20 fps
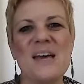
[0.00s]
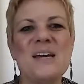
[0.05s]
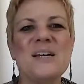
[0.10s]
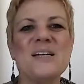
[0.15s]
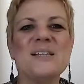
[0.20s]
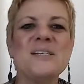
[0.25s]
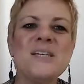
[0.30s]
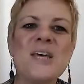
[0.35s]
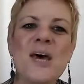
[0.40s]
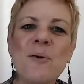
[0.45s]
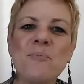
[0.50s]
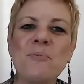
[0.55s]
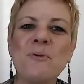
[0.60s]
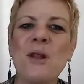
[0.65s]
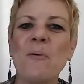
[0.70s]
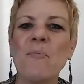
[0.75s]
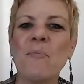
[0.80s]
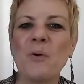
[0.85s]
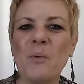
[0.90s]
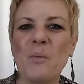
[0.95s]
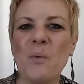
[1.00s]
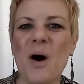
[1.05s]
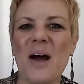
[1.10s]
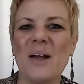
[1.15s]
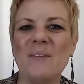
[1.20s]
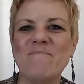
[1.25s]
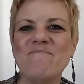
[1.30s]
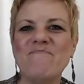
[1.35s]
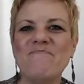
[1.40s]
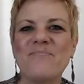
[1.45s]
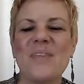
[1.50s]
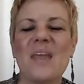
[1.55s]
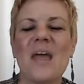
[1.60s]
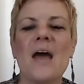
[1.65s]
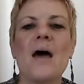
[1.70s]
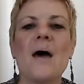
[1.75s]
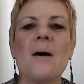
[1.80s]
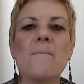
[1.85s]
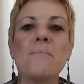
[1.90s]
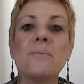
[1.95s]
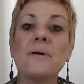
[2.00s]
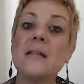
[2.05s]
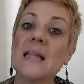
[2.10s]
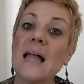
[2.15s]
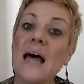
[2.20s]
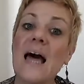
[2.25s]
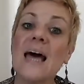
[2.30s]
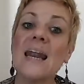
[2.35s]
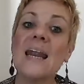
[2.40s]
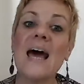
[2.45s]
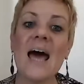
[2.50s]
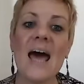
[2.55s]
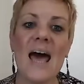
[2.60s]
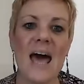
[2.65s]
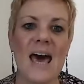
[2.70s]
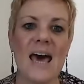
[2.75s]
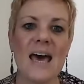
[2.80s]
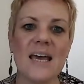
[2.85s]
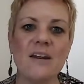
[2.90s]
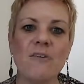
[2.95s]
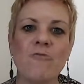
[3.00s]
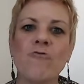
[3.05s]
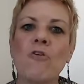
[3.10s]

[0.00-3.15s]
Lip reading: Tip number 1, plan ahead